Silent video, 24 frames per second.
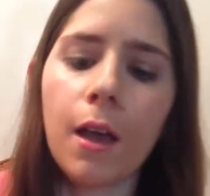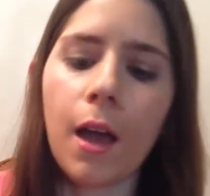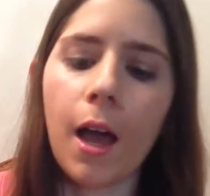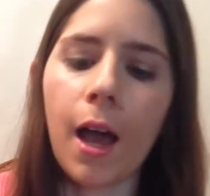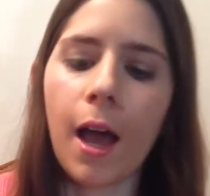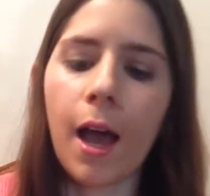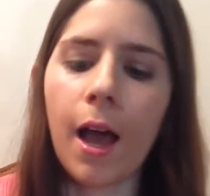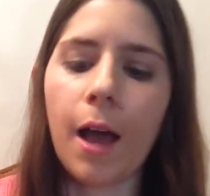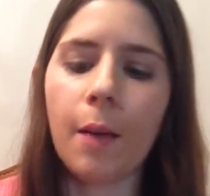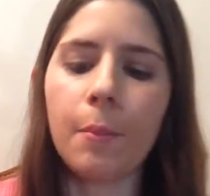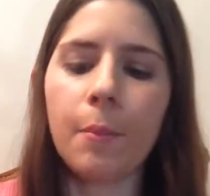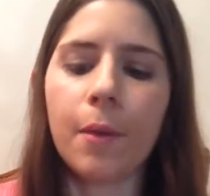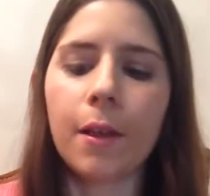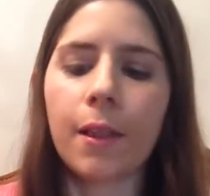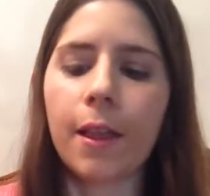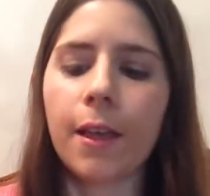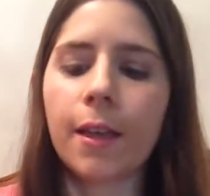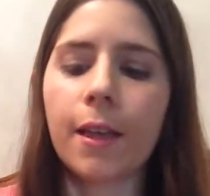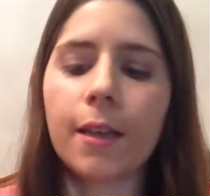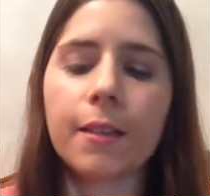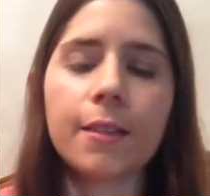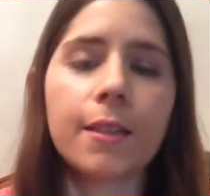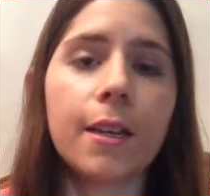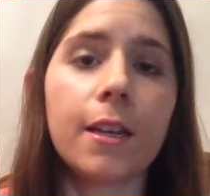But
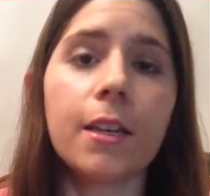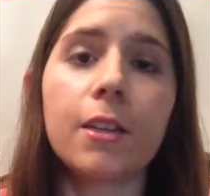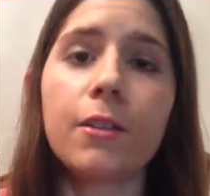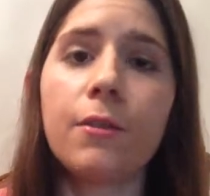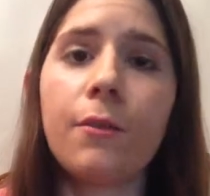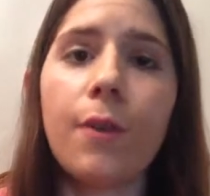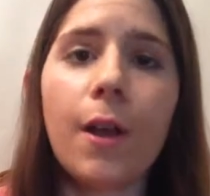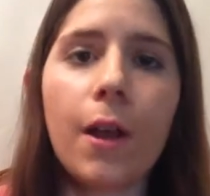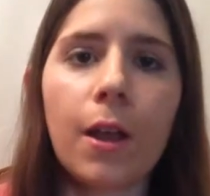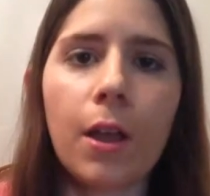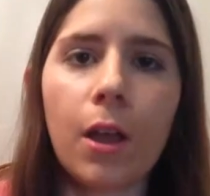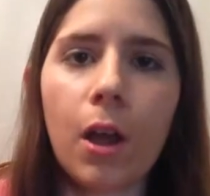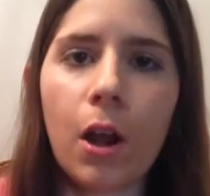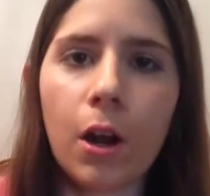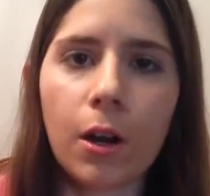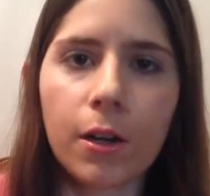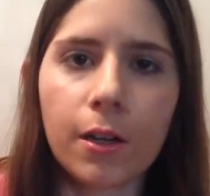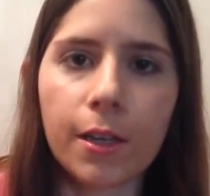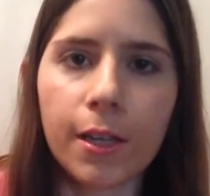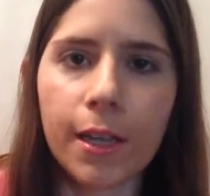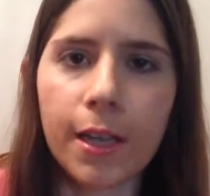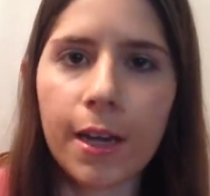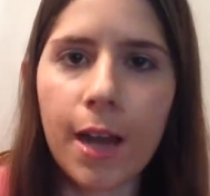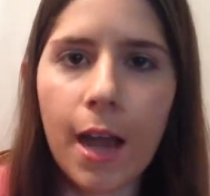like I said, it's very hard
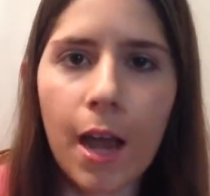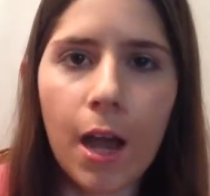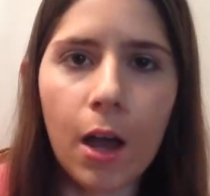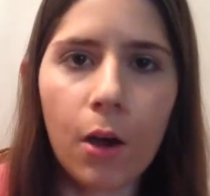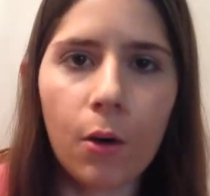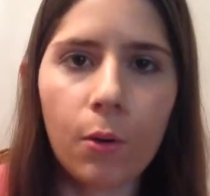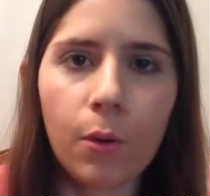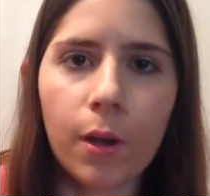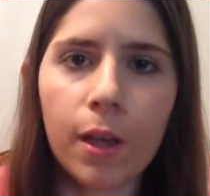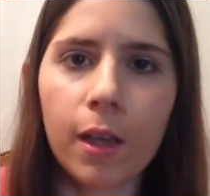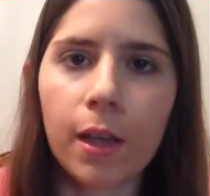to get out,